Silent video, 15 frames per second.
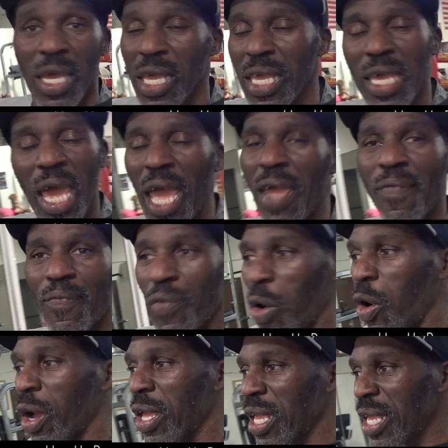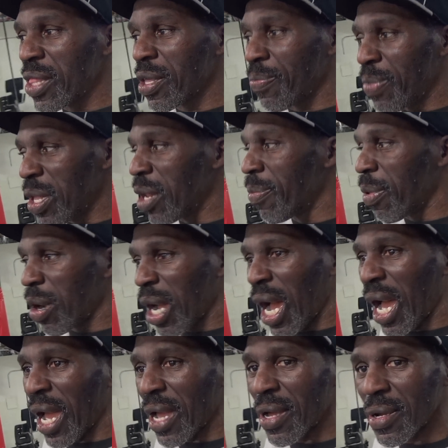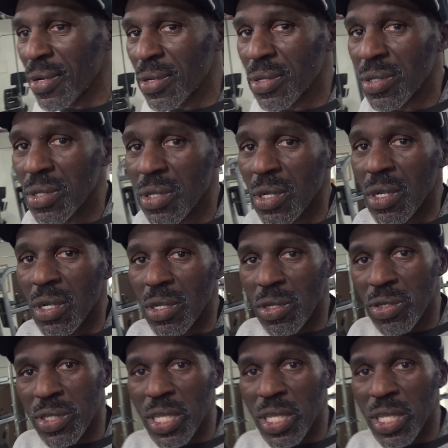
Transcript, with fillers: He ain't Floyd, he's a beatable guy. Yes,